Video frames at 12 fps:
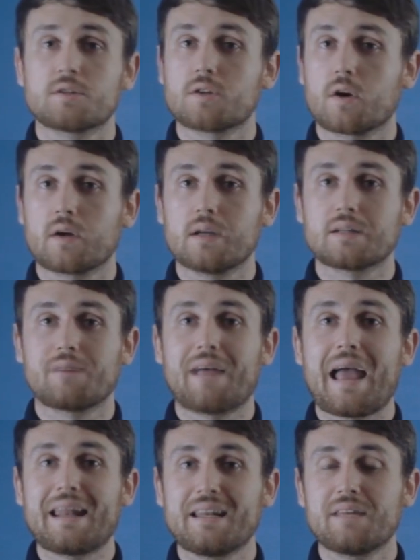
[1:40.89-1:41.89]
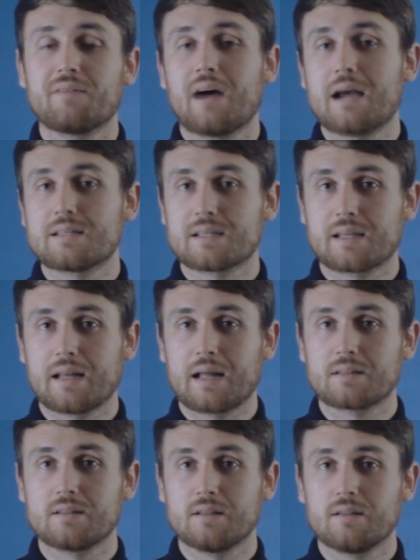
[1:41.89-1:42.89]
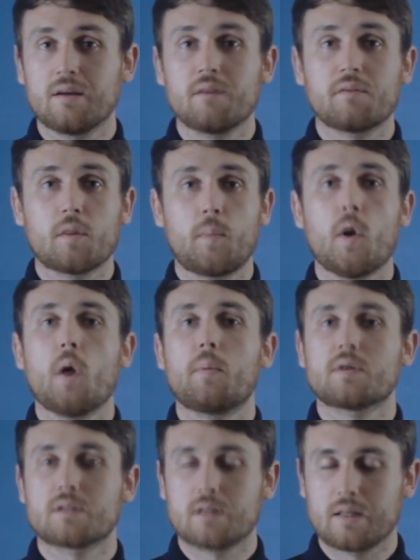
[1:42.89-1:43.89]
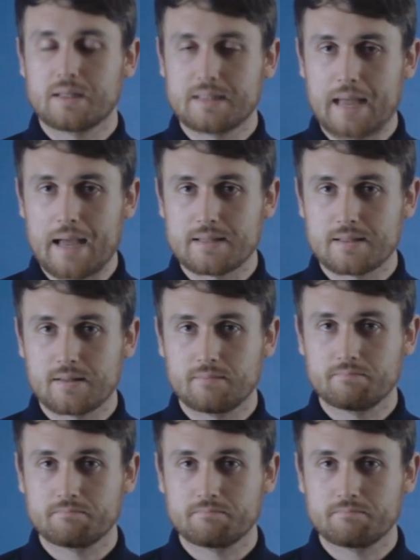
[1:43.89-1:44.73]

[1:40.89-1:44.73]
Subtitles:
sockets have any devices connected for the purposes of this test.